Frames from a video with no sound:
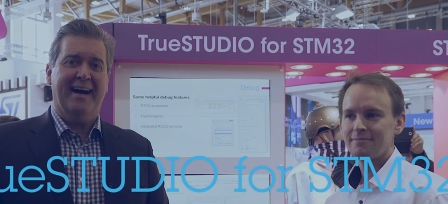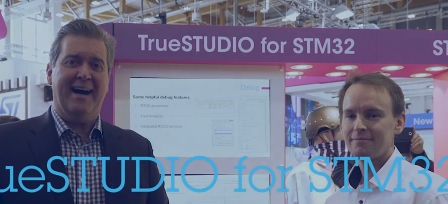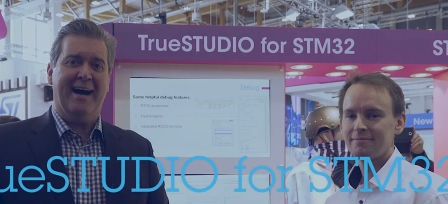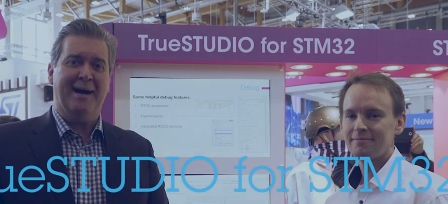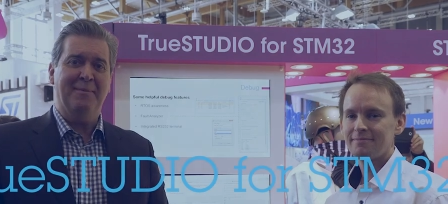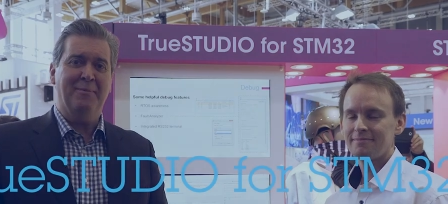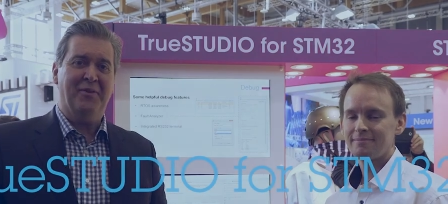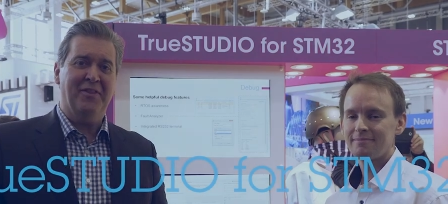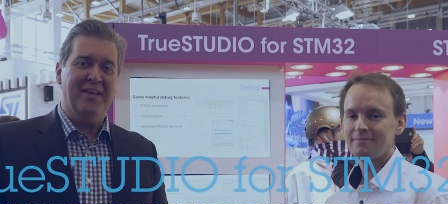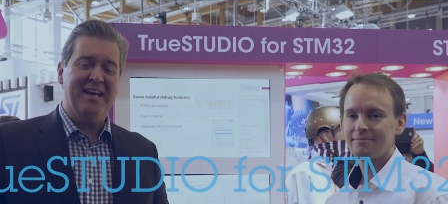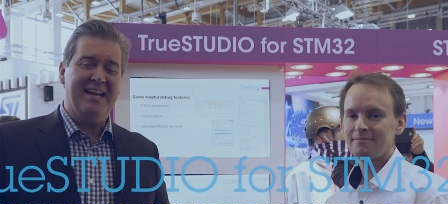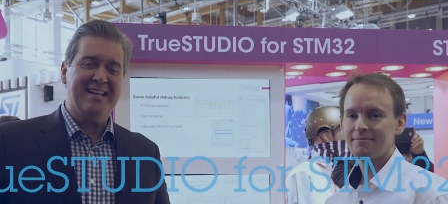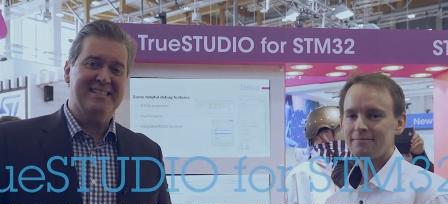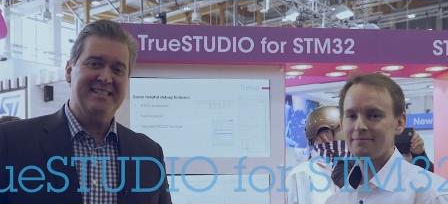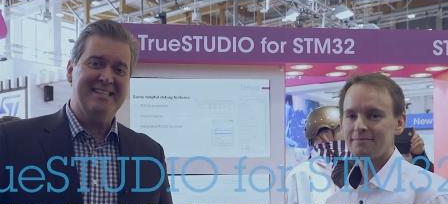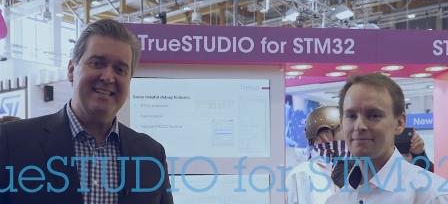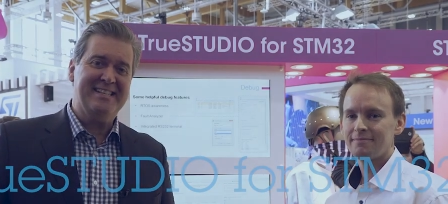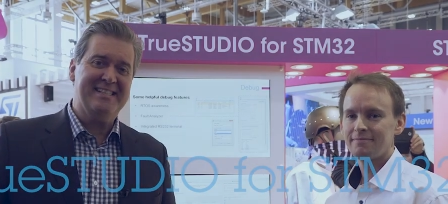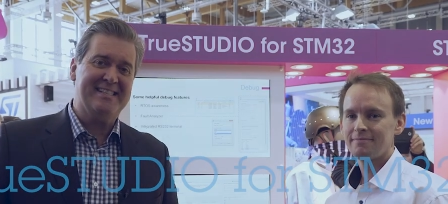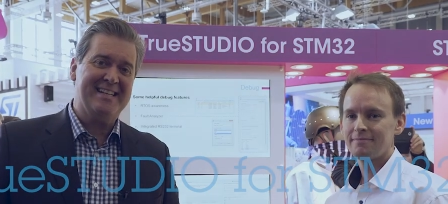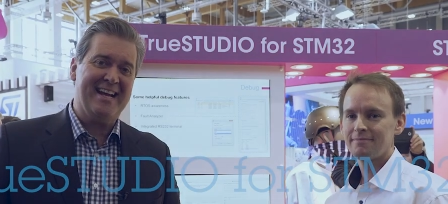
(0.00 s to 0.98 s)
Speaker 1: I'm on the
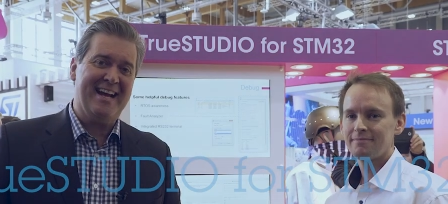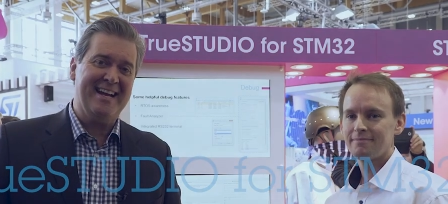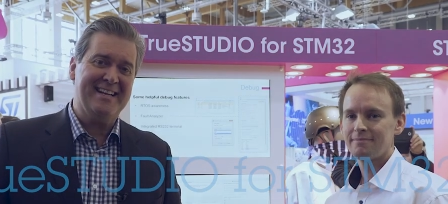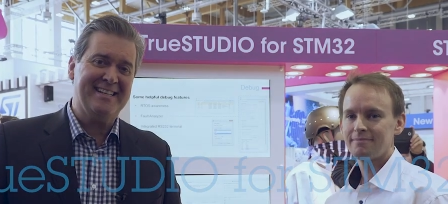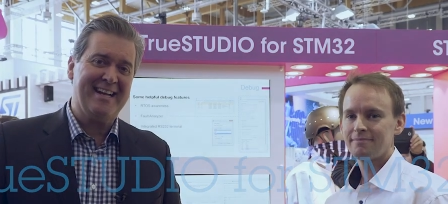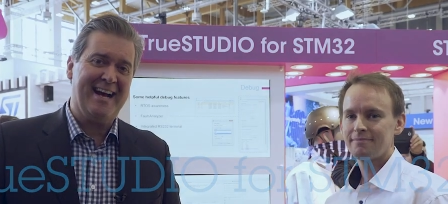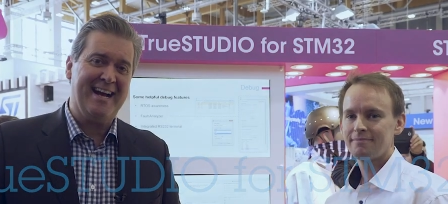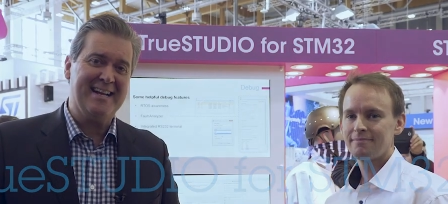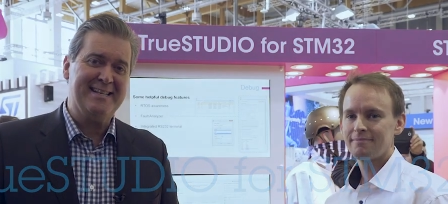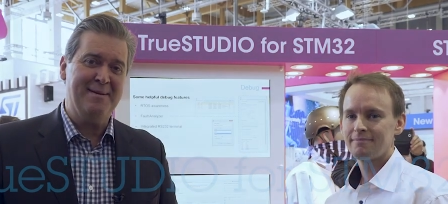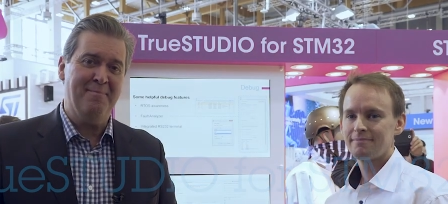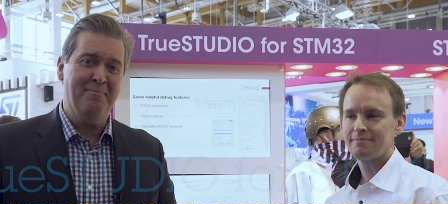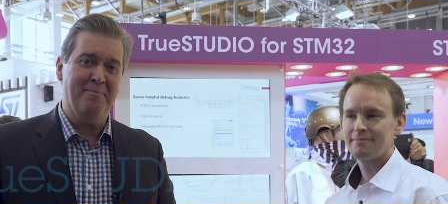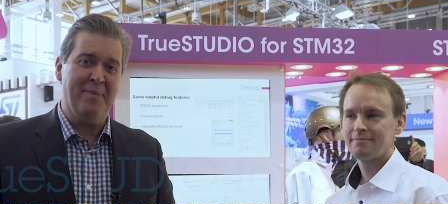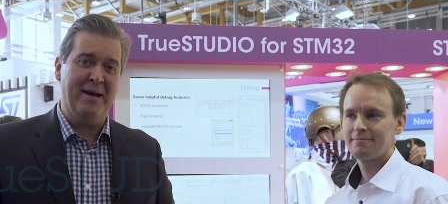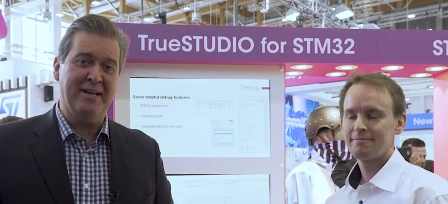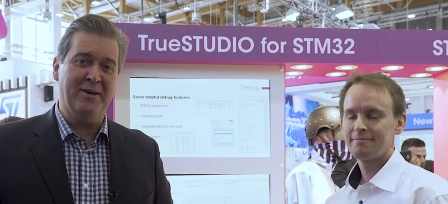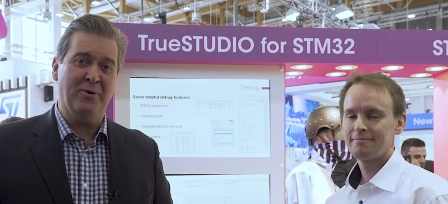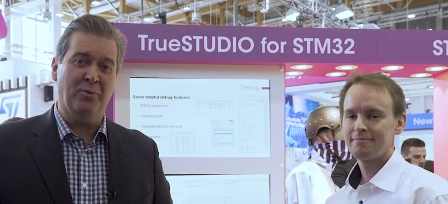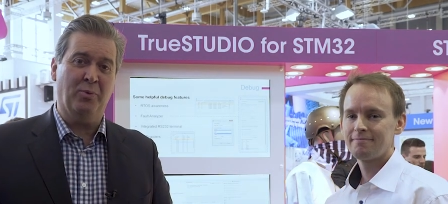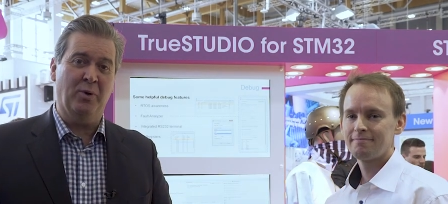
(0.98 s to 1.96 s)
ST stand at
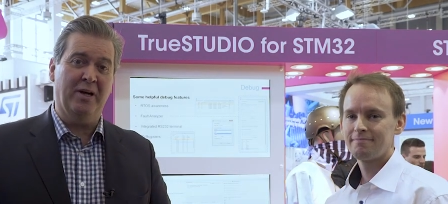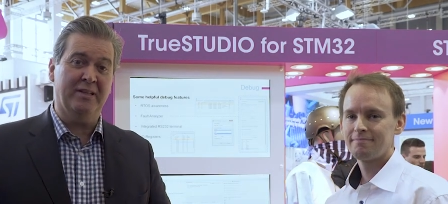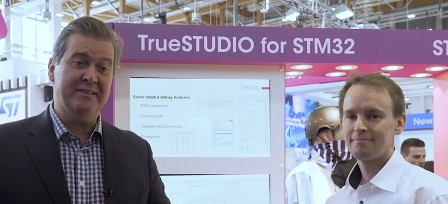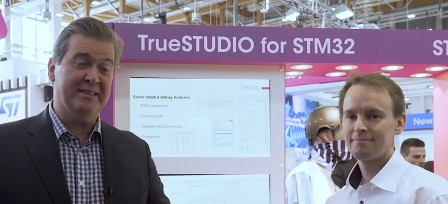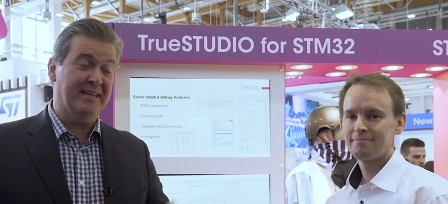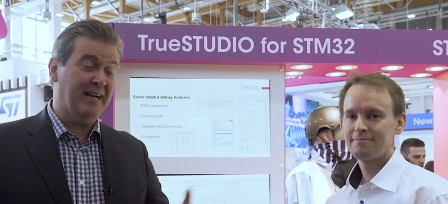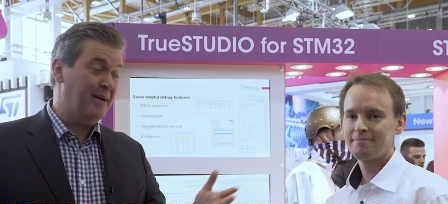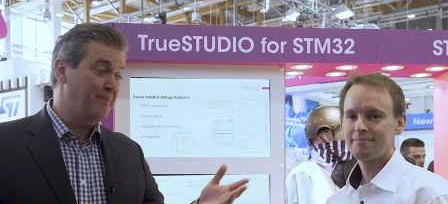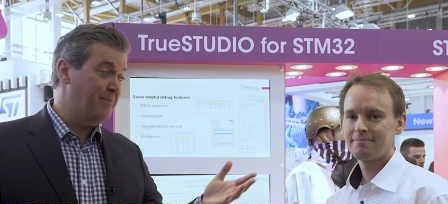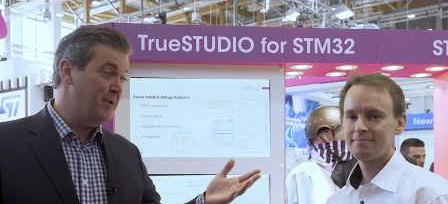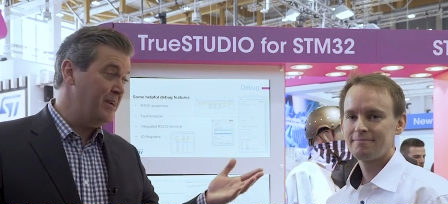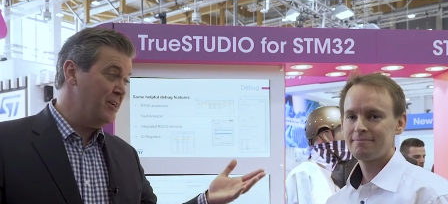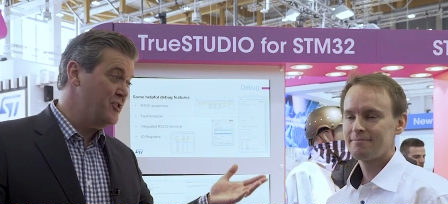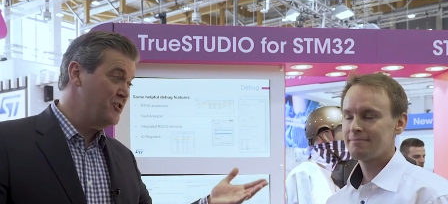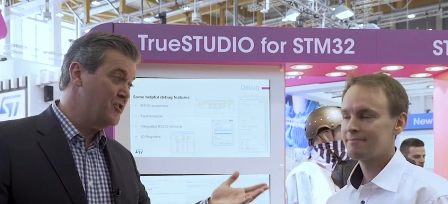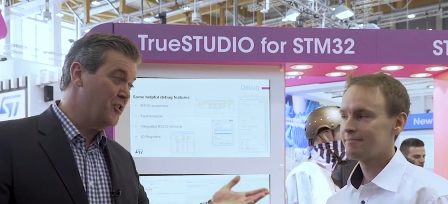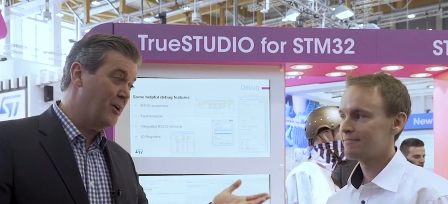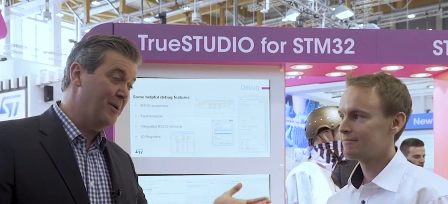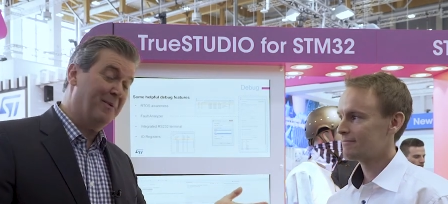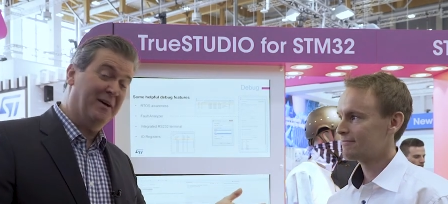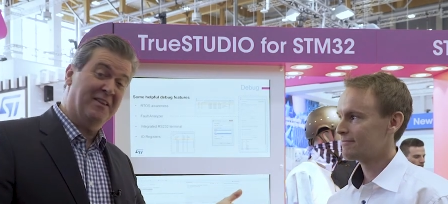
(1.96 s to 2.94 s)
Embedded World and I've
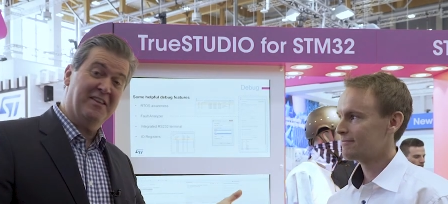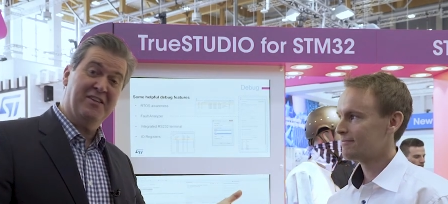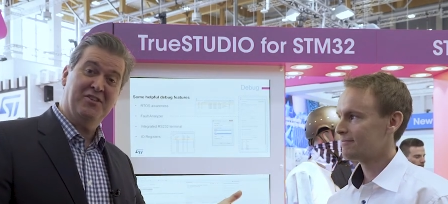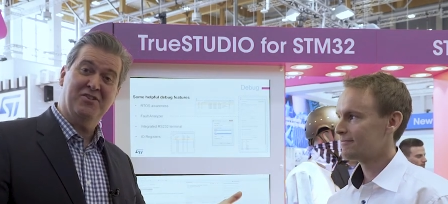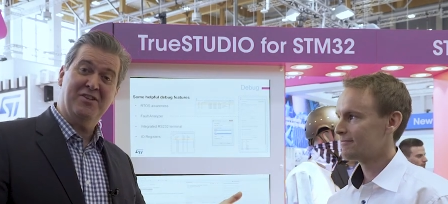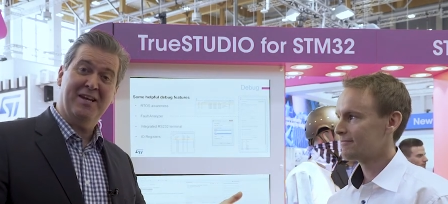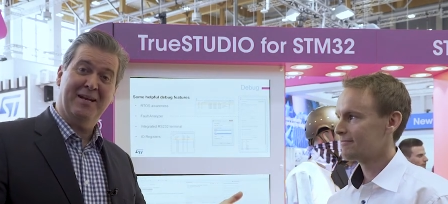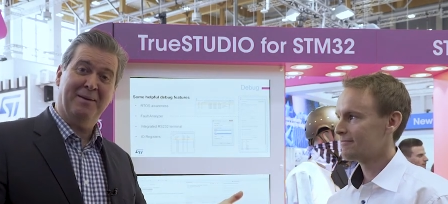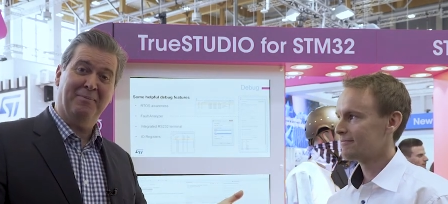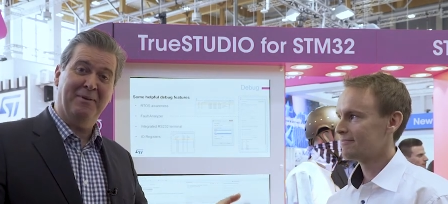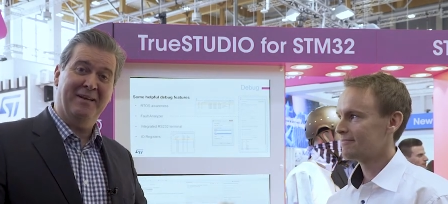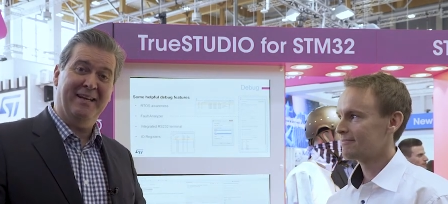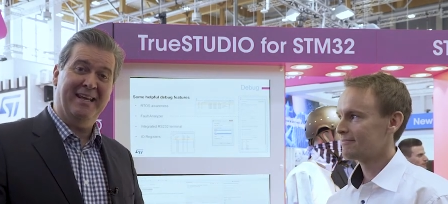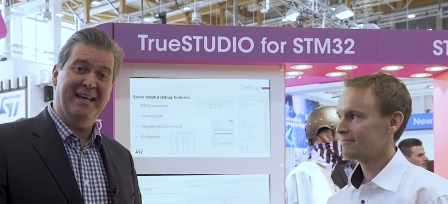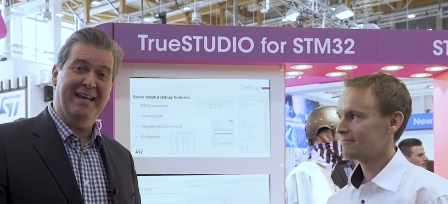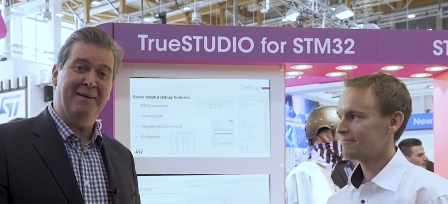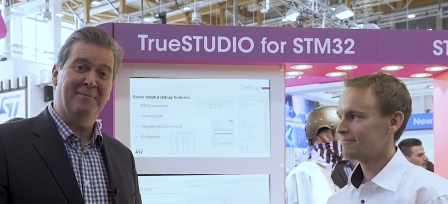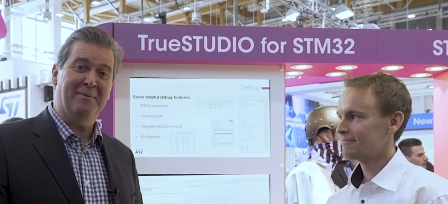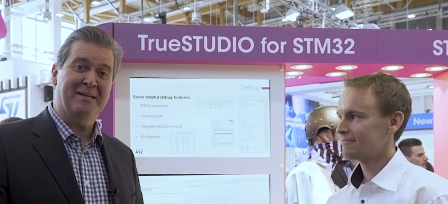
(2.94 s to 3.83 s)
been joined by this gentleman here,